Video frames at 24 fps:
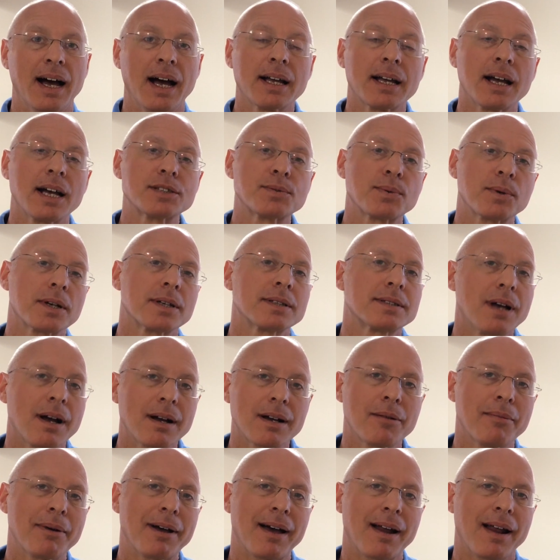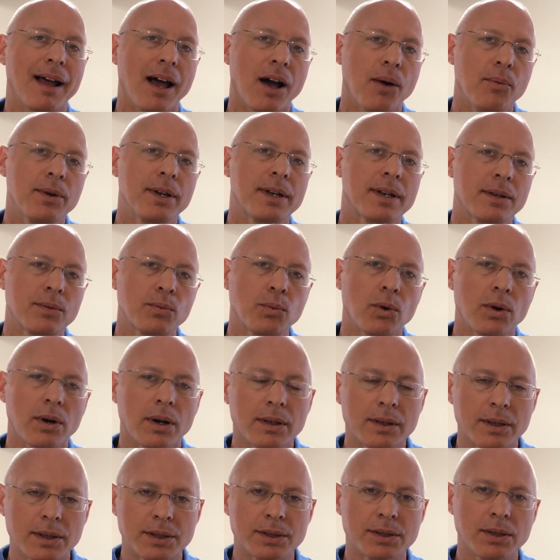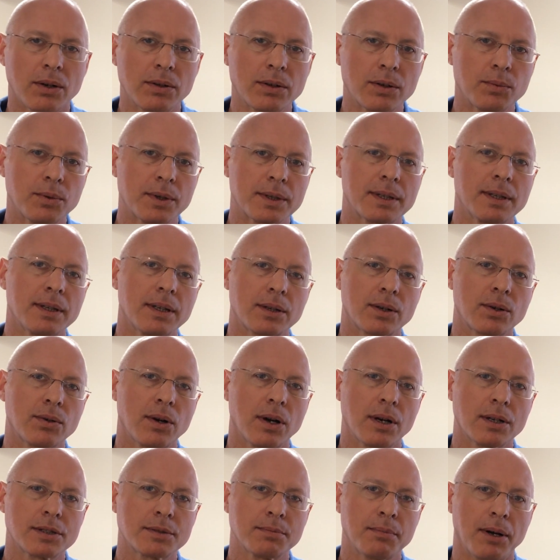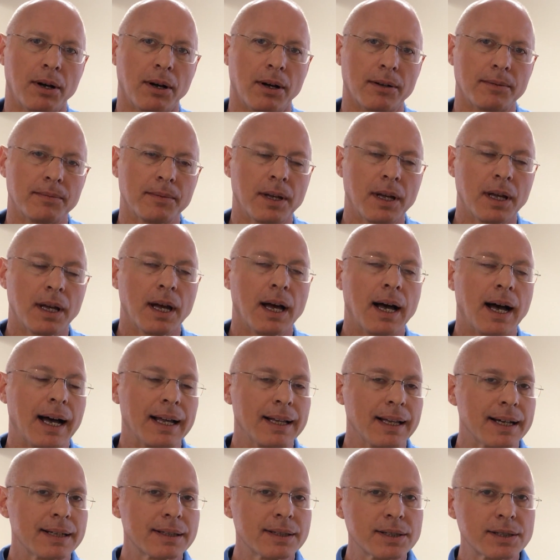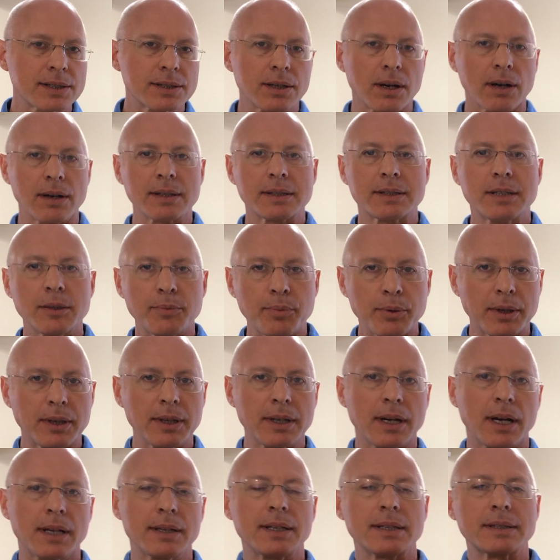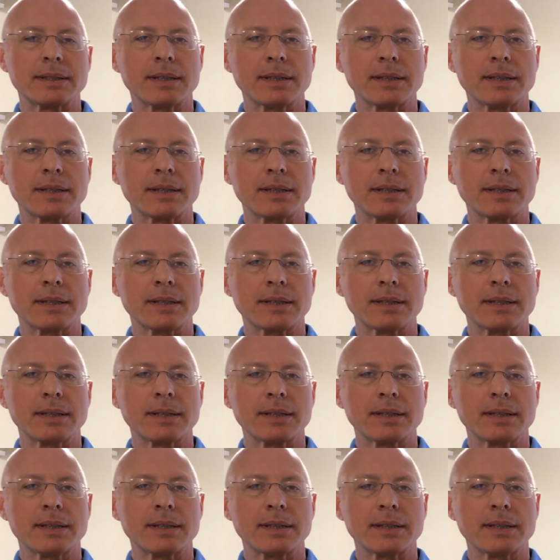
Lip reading: Hi guys, we're going to talk about how we can work the shoulder with the lacrosse ball. I like to start typically on the